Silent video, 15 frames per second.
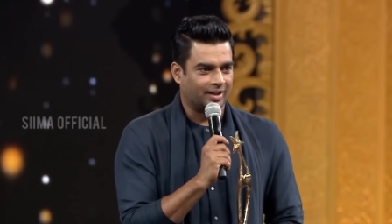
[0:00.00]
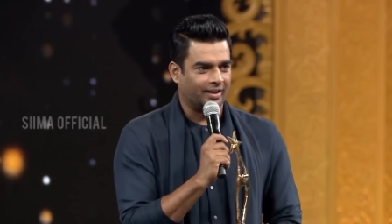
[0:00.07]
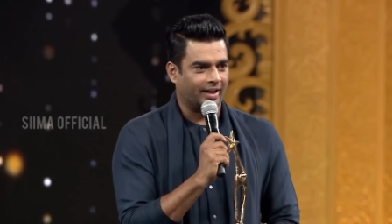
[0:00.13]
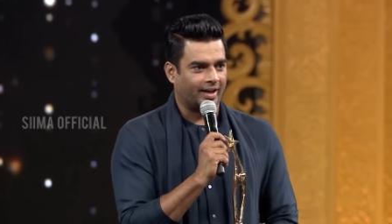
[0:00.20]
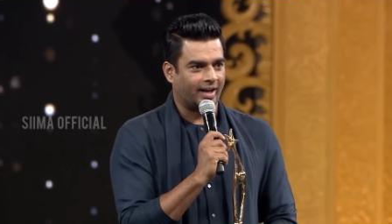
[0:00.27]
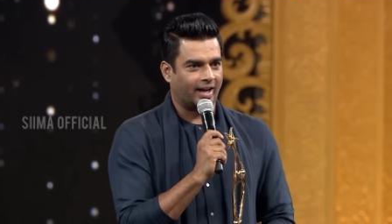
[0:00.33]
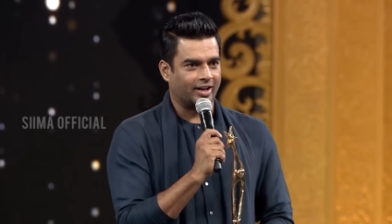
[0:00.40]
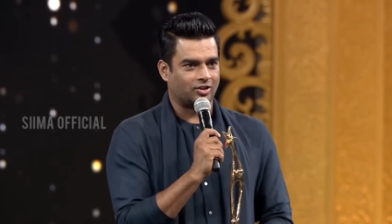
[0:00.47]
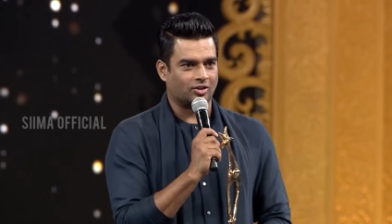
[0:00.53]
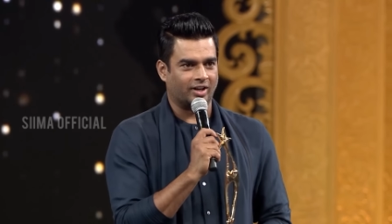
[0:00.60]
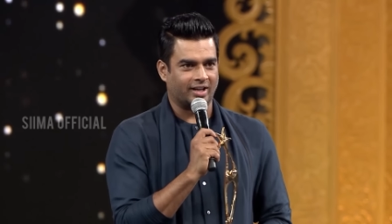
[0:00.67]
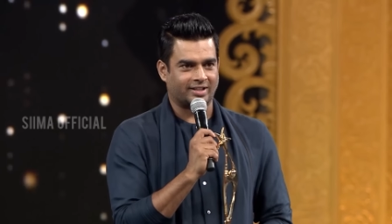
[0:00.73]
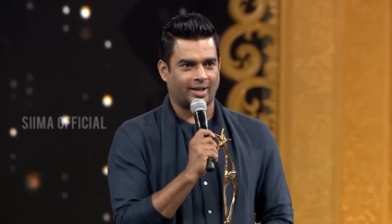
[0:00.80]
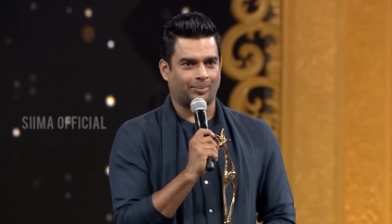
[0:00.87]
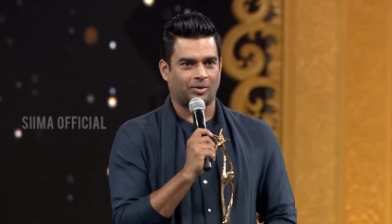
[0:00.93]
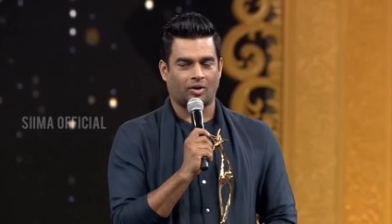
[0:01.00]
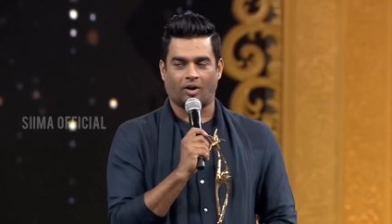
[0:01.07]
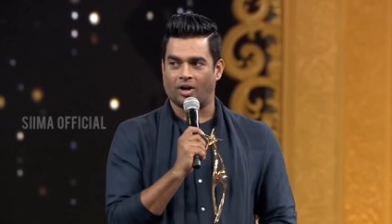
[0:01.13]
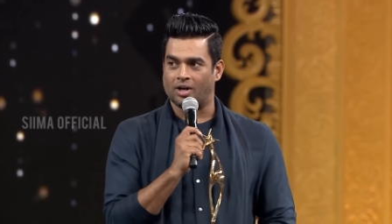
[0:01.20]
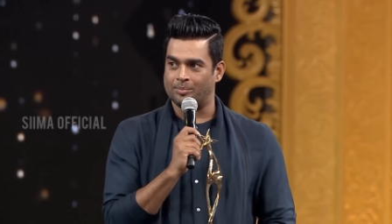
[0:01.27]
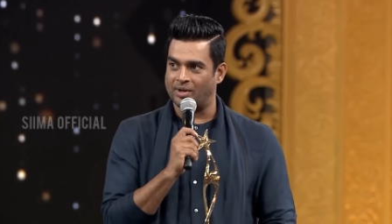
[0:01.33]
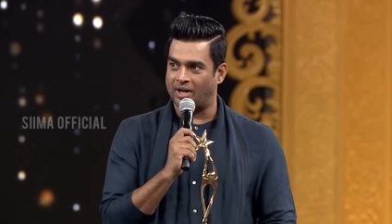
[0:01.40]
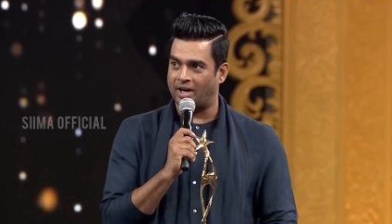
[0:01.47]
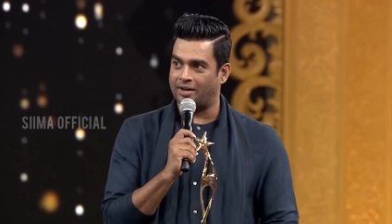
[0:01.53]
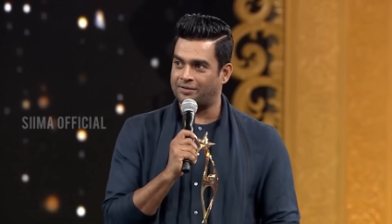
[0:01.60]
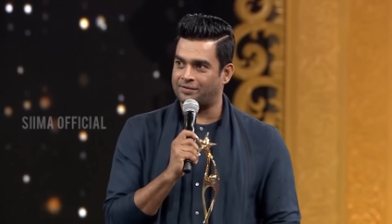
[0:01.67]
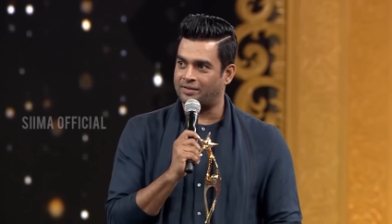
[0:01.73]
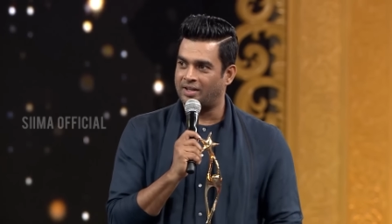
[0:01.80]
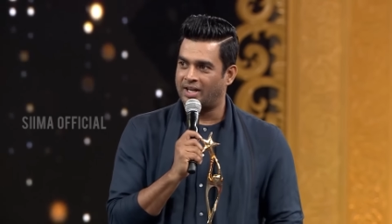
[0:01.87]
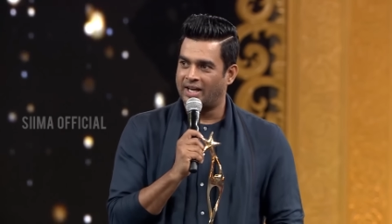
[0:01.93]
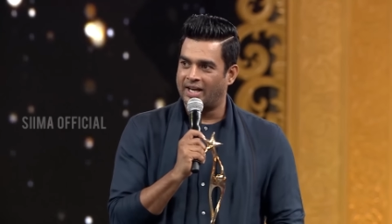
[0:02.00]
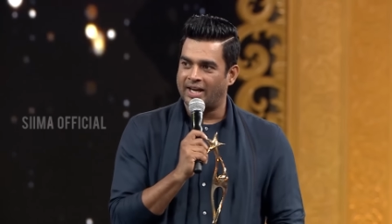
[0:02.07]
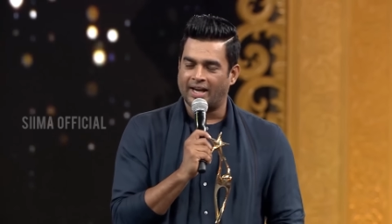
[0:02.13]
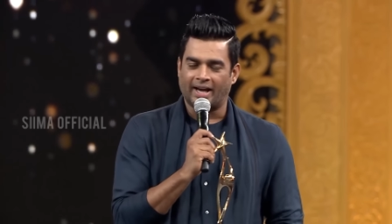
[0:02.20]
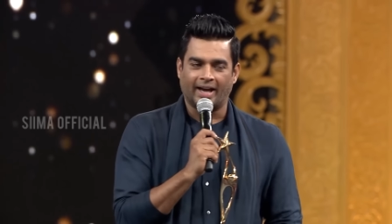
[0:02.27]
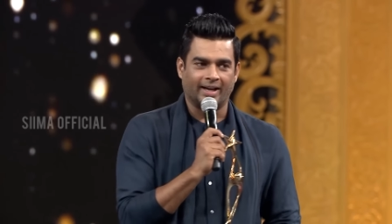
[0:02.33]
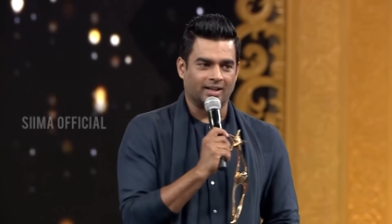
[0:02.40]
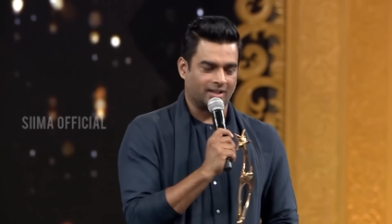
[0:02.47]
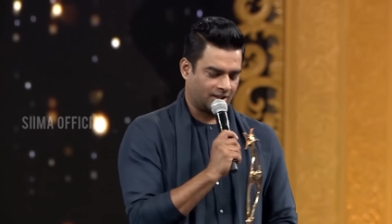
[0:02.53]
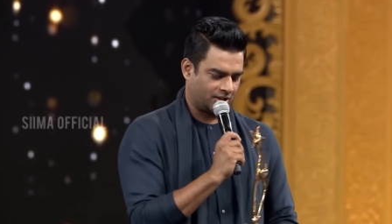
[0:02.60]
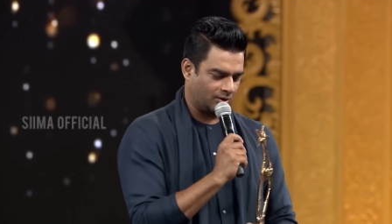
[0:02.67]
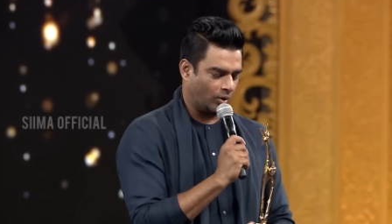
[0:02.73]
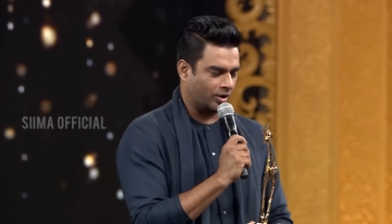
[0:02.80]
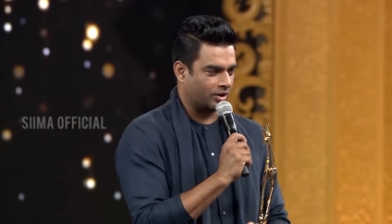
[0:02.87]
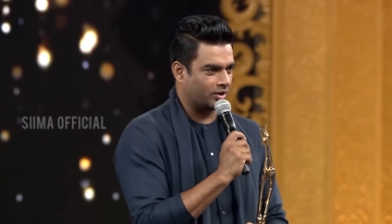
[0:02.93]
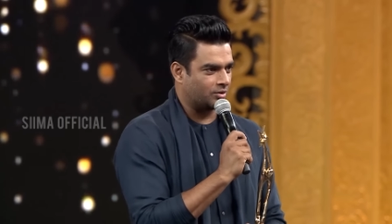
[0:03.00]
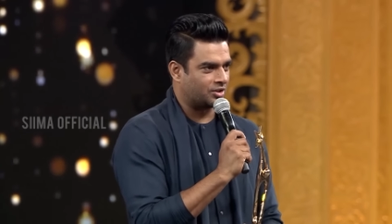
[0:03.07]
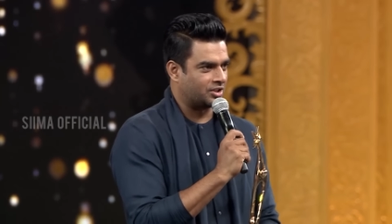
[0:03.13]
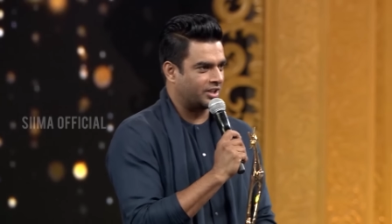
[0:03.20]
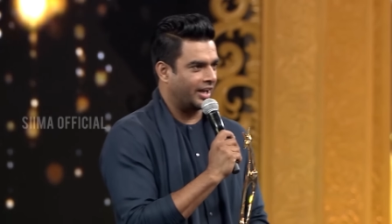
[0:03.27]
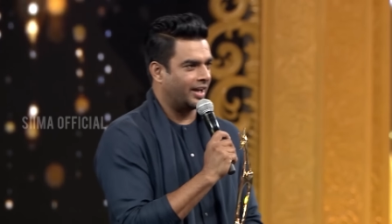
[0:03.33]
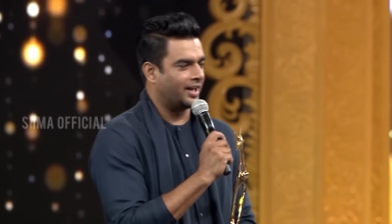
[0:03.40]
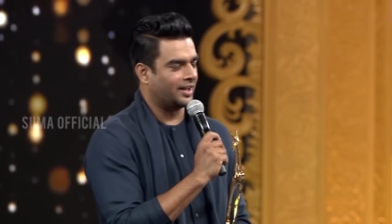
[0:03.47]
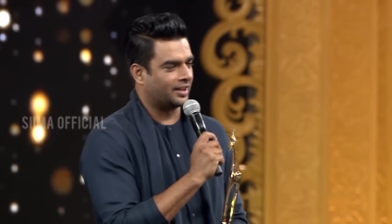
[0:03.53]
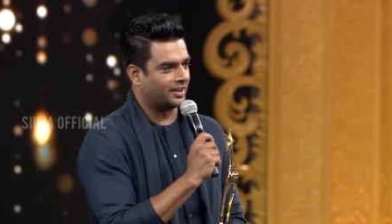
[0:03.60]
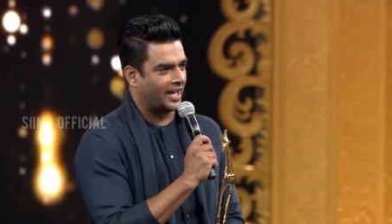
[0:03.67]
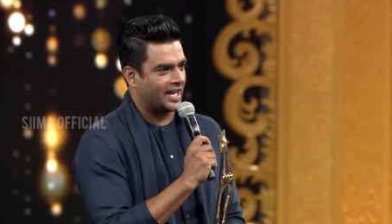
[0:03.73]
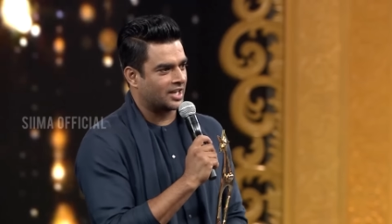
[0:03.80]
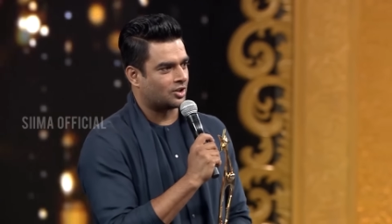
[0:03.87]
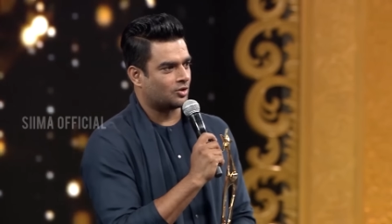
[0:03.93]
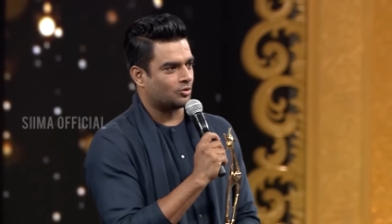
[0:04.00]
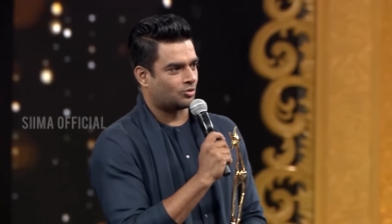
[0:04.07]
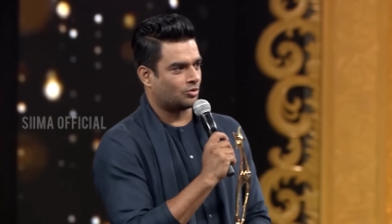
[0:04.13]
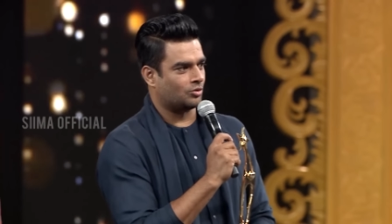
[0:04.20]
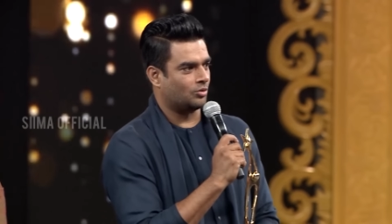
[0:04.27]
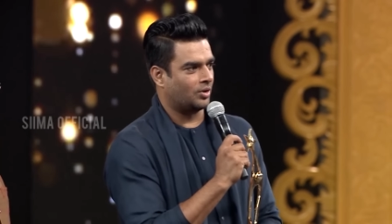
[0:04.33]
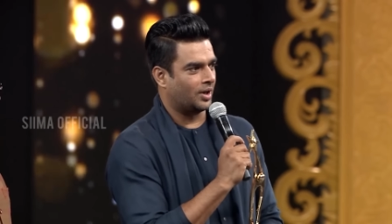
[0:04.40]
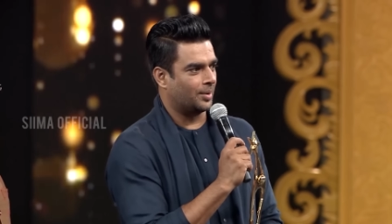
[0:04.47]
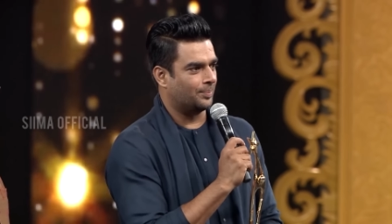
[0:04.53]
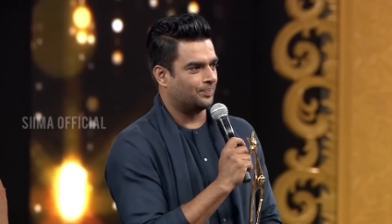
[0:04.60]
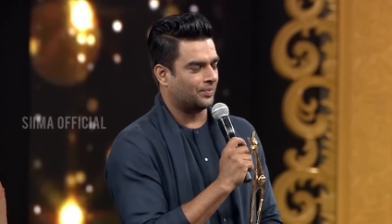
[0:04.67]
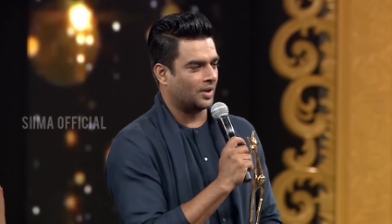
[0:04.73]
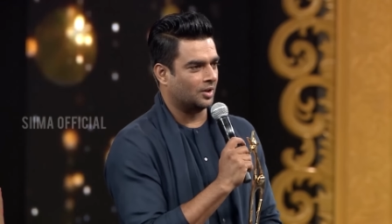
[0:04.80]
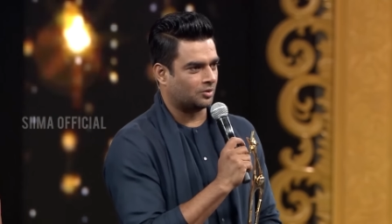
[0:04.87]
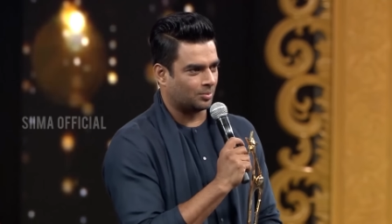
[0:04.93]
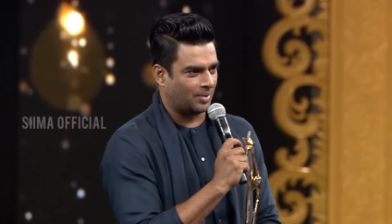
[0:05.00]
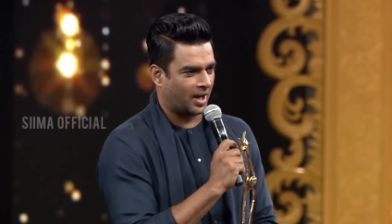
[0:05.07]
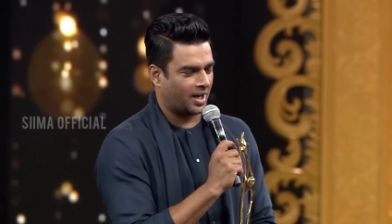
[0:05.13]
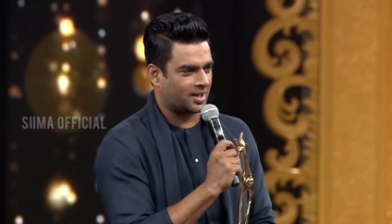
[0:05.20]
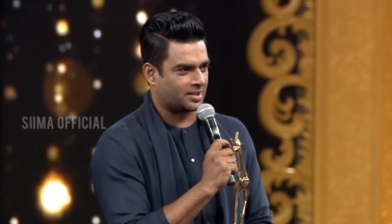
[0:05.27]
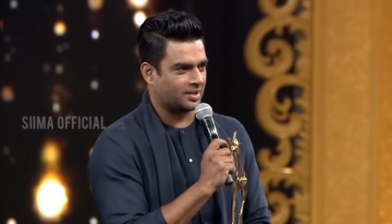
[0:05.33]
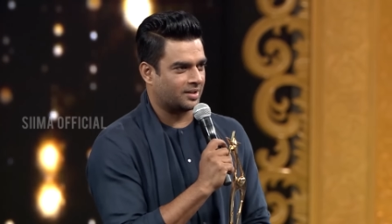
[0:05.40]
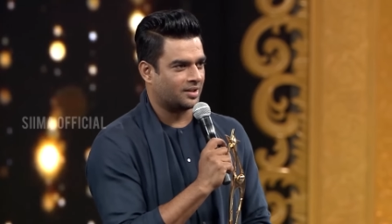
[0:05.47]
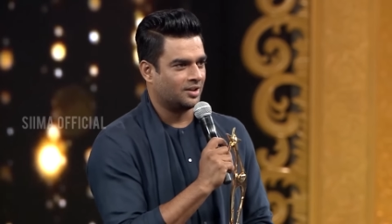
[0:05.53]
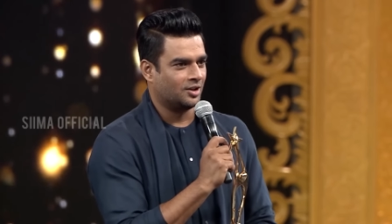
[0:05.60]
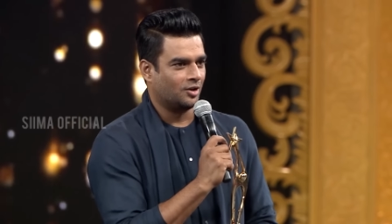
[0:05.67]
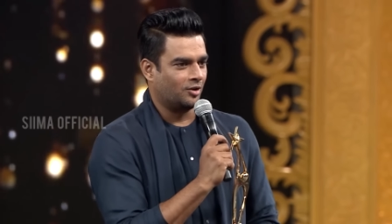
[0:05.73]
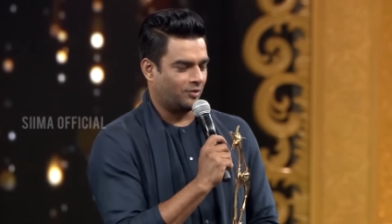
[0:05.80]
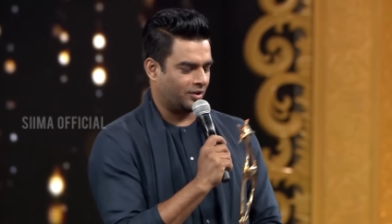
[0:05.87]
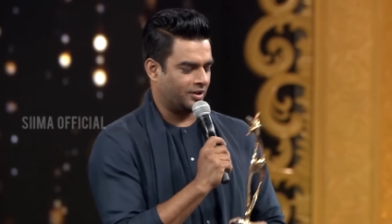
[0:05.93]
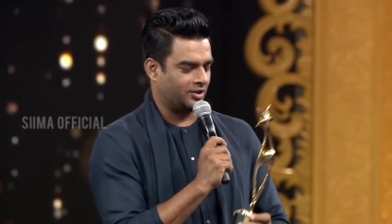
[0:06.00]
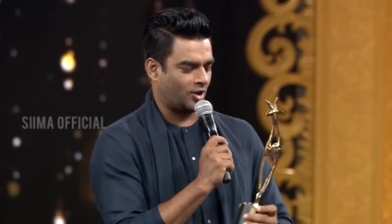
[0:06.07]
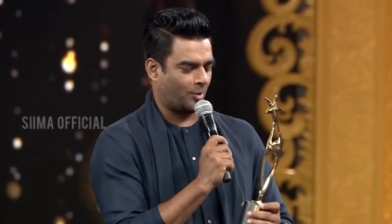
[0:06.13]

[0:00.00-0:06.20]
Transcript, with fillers: that I should accept it on her behalf. And uh, she wanted to say thank you to, uh, to Bala sir for this